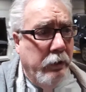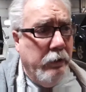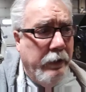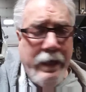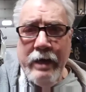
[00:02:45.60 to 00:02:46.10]

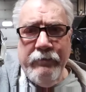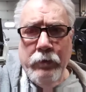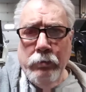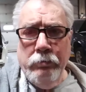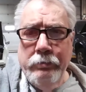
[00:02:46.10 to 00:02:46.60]
they had a
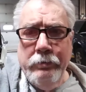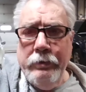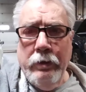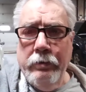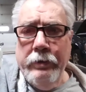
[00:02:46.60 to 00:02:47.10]
vote,
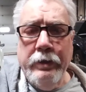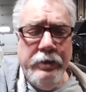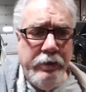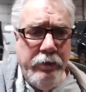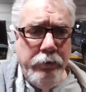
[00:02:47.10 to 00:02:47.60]
the
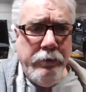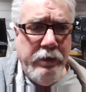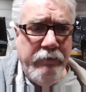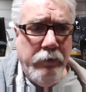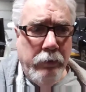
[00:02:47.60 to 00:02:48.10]

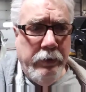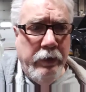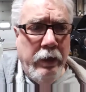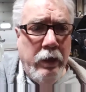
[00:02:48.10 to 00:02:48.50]
constituency voted,